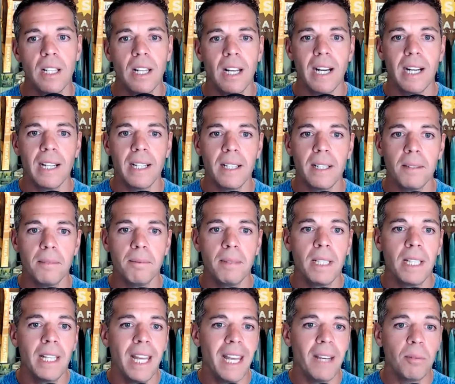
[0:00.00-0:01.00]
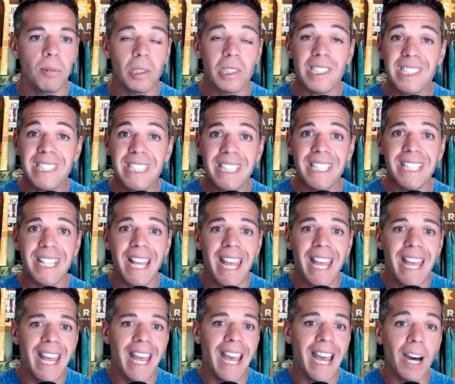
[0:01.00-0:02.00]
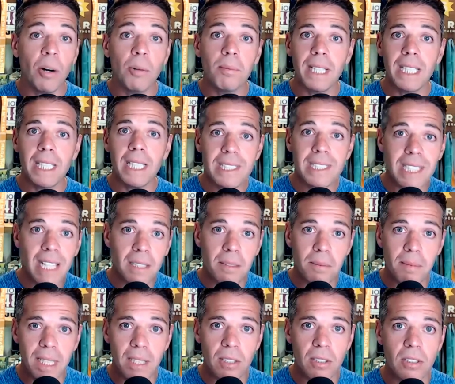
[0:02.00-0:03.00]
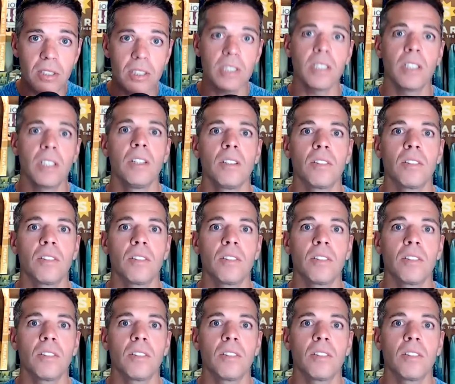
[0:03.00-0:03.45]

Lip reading: And we're seeing how many centimeters